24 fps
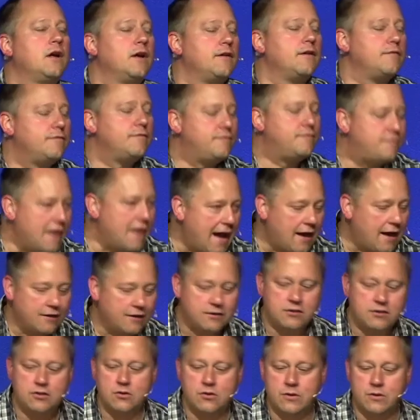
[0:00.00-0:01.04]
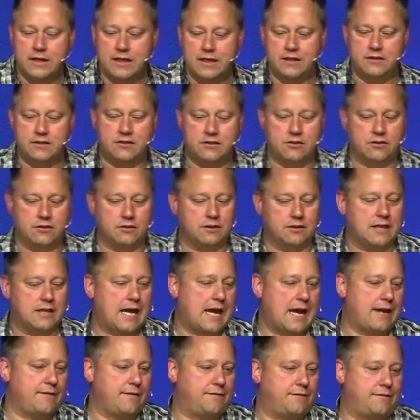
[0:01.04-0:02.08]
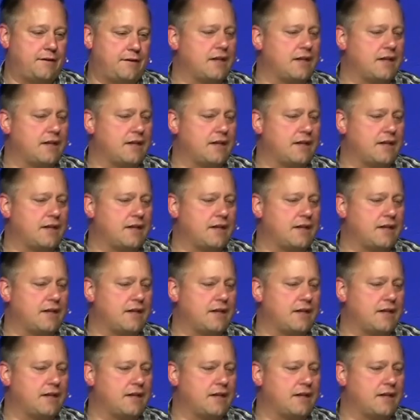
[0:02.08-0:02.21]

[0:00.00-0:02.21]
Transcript: value in your life.